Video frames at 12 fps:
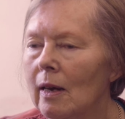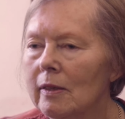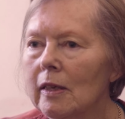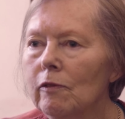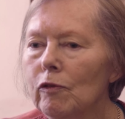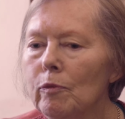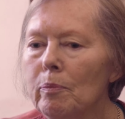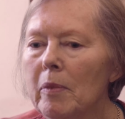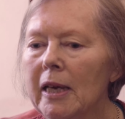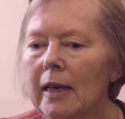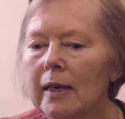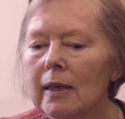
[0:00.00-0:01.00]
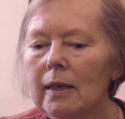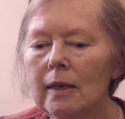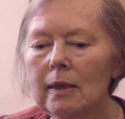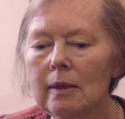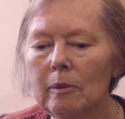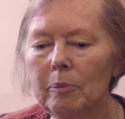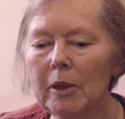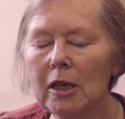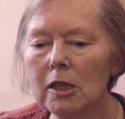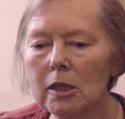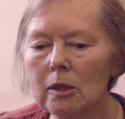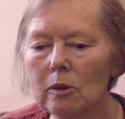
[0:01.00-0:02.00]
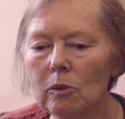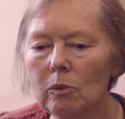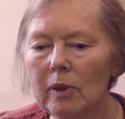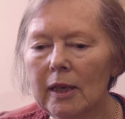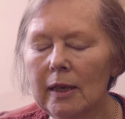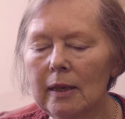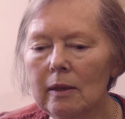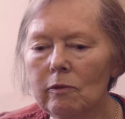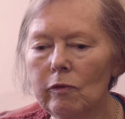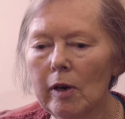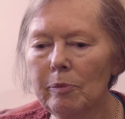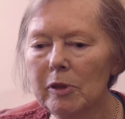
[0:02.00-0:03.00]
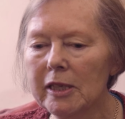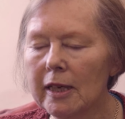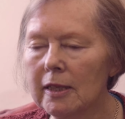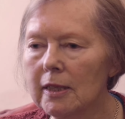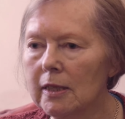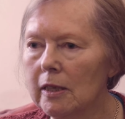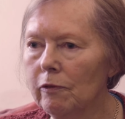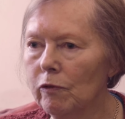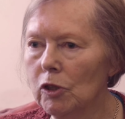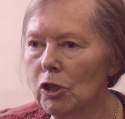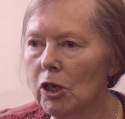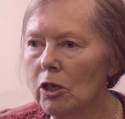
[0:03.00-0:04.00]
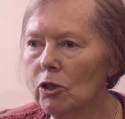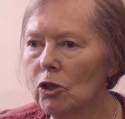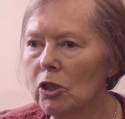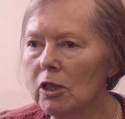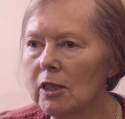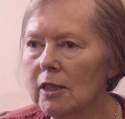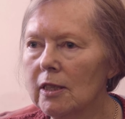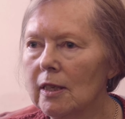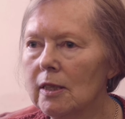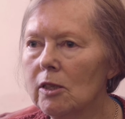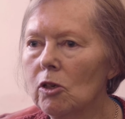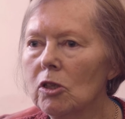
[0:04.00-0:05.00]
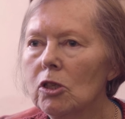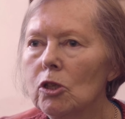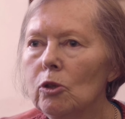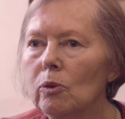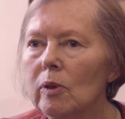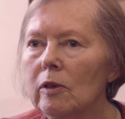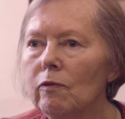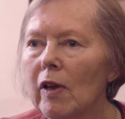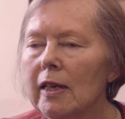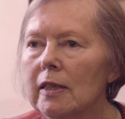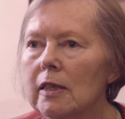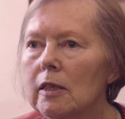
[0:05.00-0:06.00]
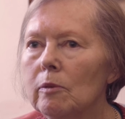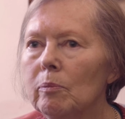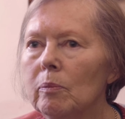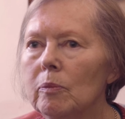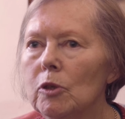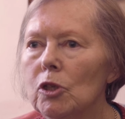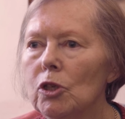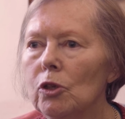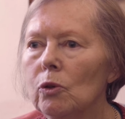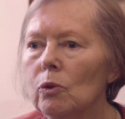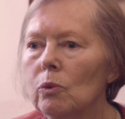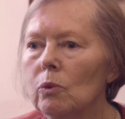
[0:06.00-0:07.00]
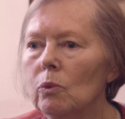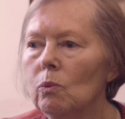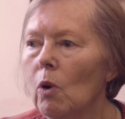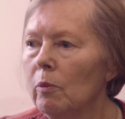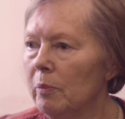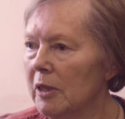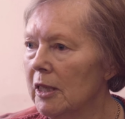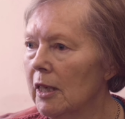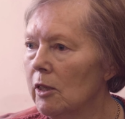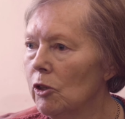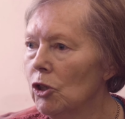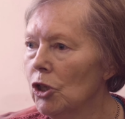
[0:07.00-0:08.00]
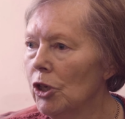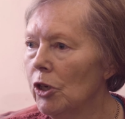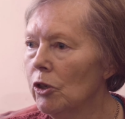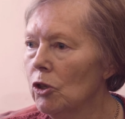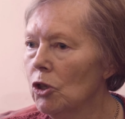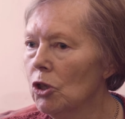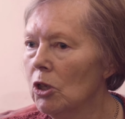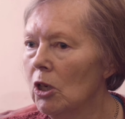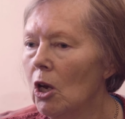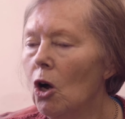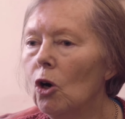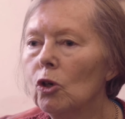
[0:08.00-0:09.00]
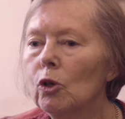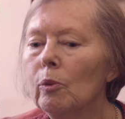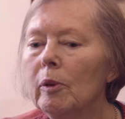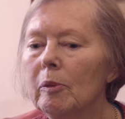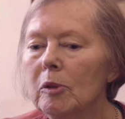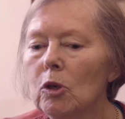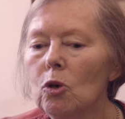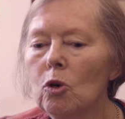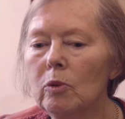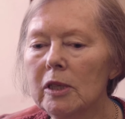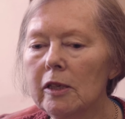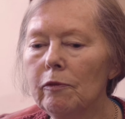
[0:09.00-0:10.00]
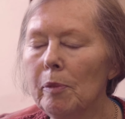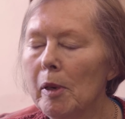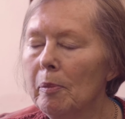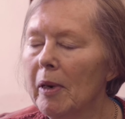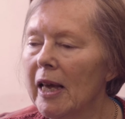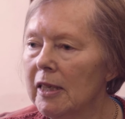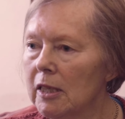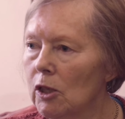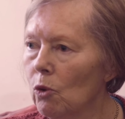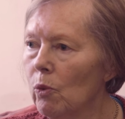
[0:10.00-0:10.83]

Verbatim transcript: I think for me, because we represented different churches, it's not to invite them to one particular church. Although we would always, if people asked the